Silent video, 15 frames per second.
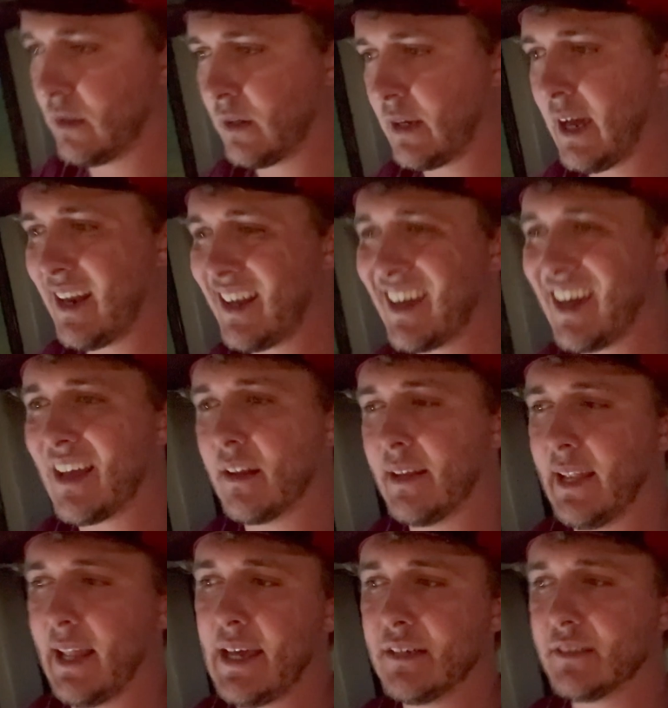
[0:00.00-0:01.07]
Kind of got a
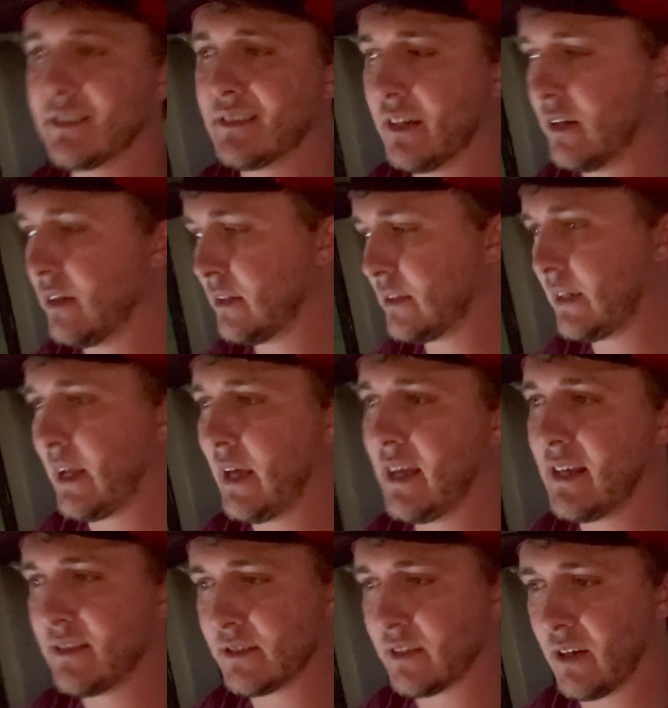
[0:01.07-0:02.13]
late start
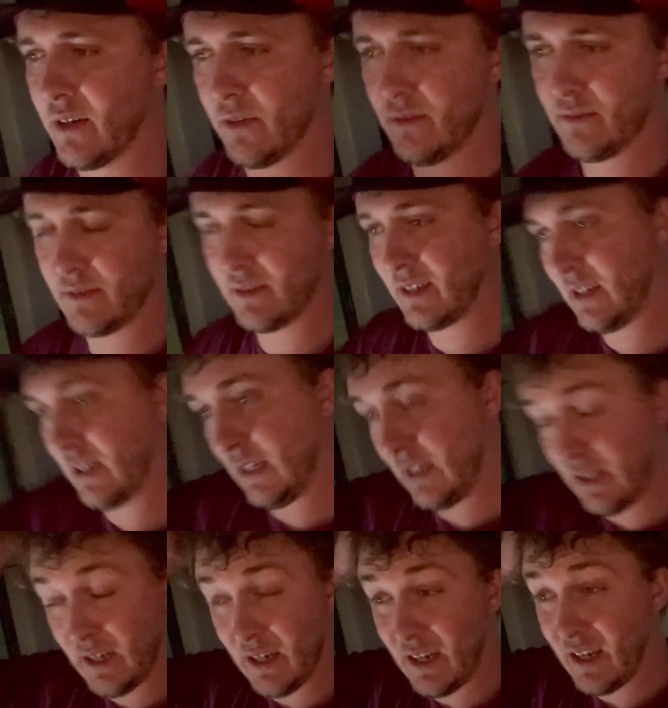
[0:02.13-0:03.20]
today, so
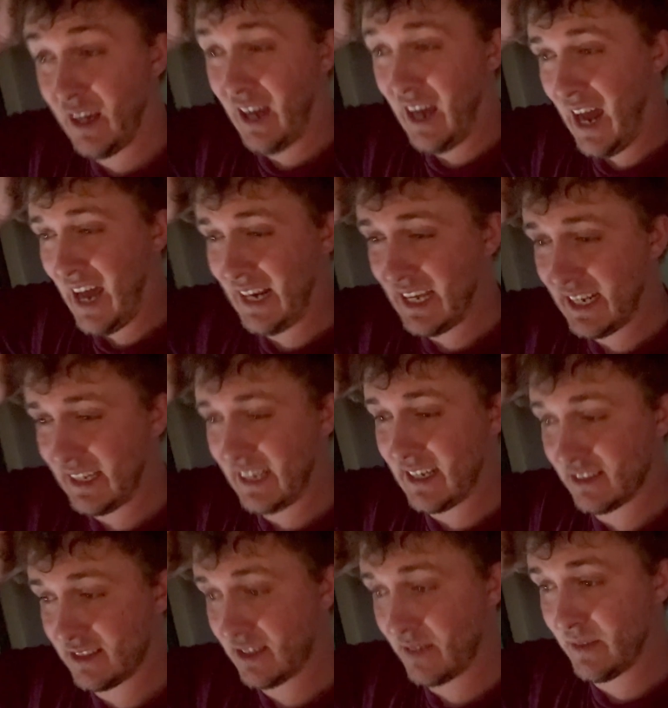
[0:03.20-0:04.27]
I need to
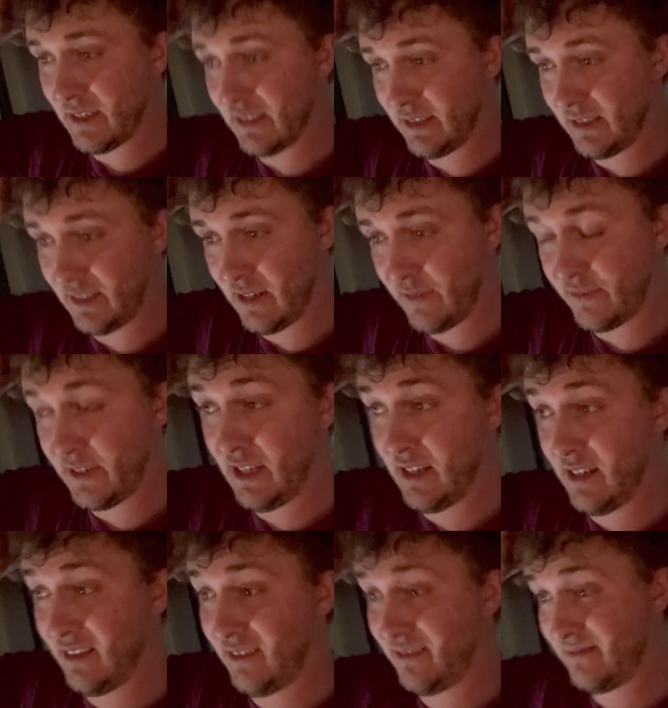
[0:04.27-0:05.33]
get some of this stuff
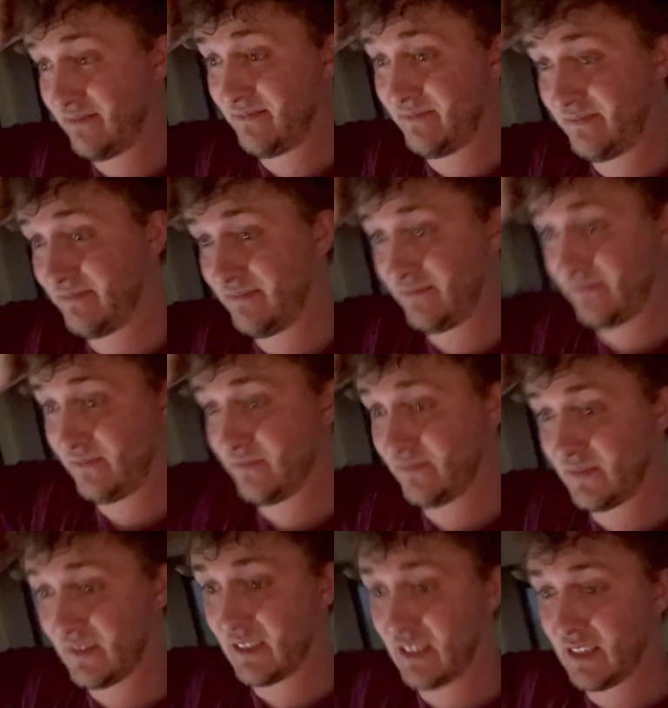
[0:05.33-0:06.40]
done.
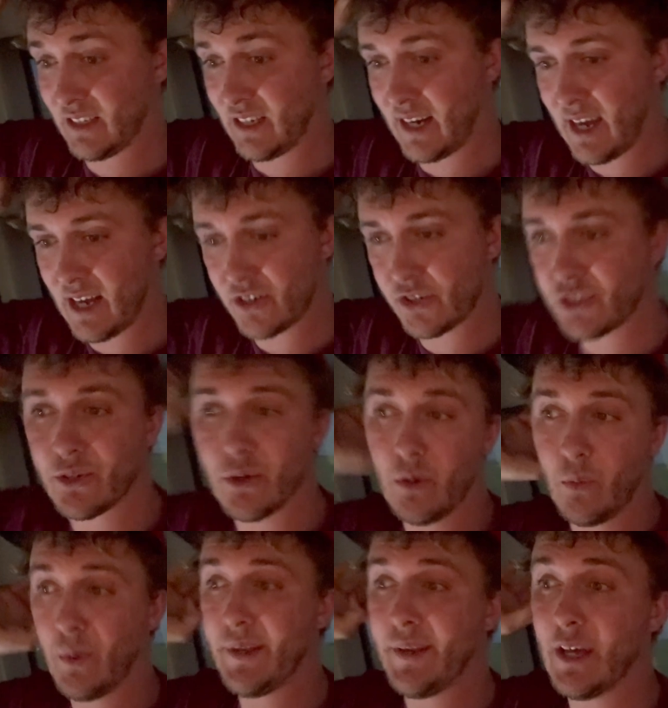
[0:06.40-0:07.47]
I got a
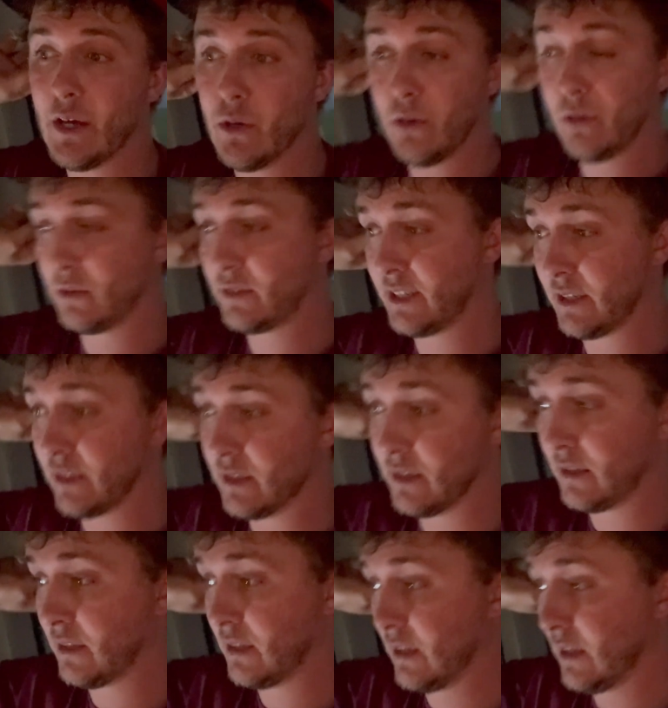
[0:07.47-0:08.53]
short window to
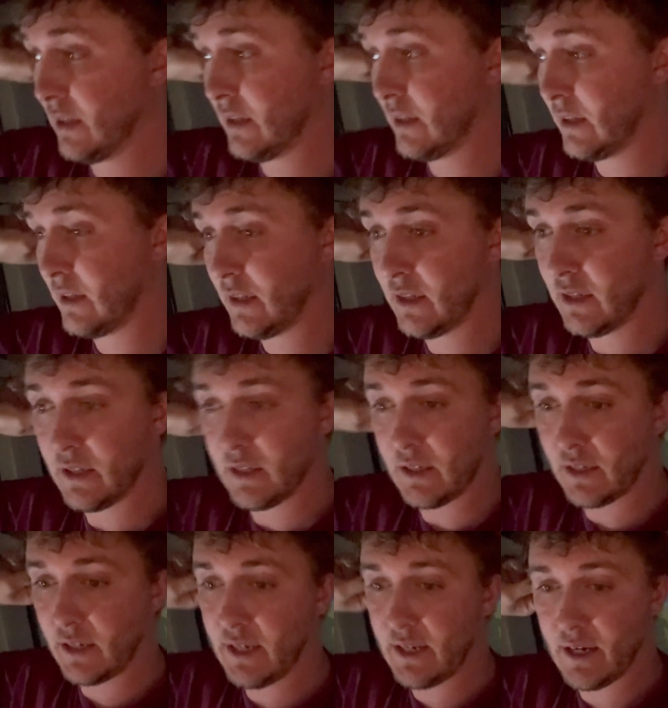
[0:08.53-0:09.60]

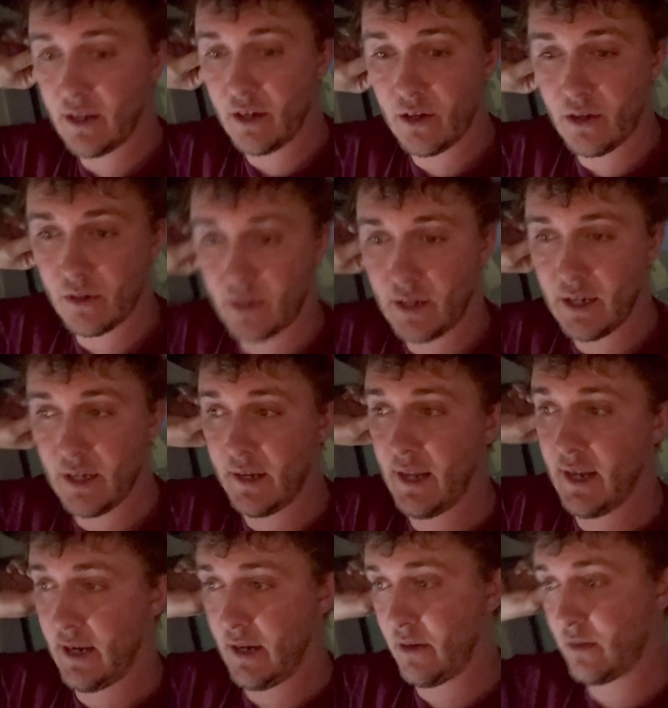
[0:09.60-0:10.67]
get it all cut
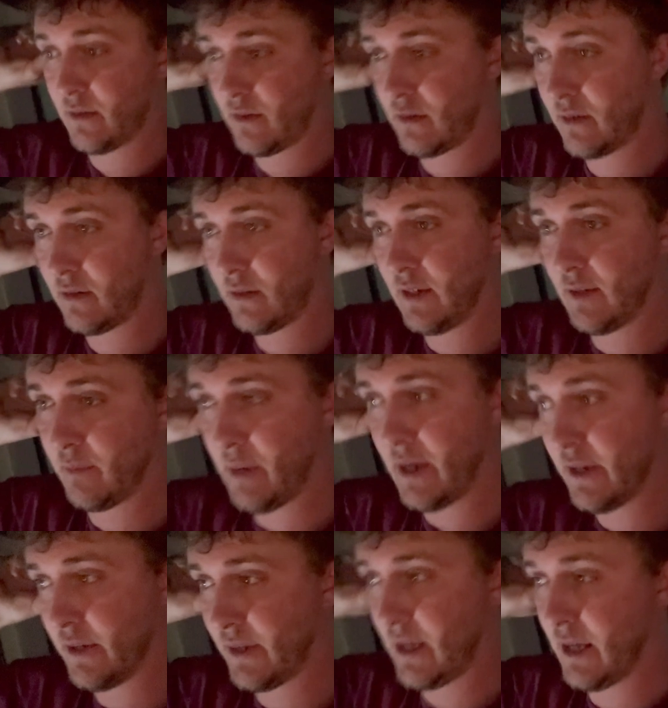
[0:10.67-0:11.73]
down and
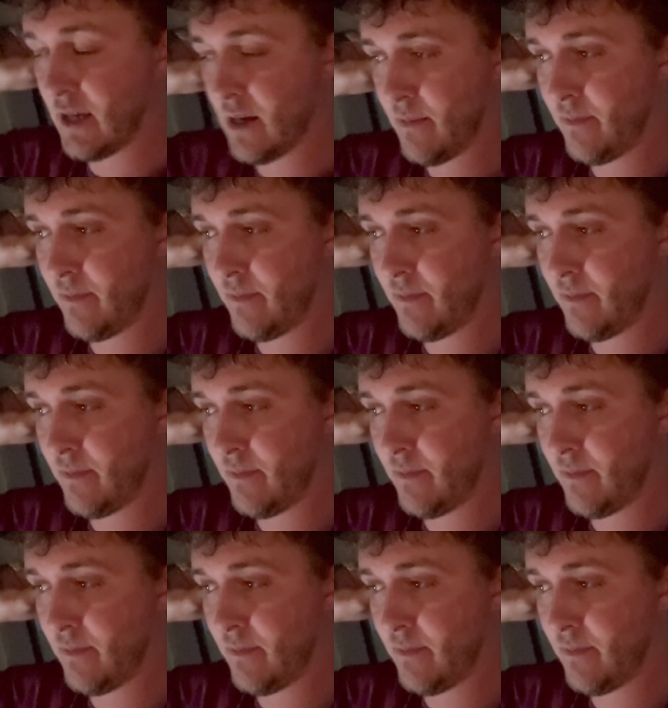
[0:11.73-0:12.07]
baled up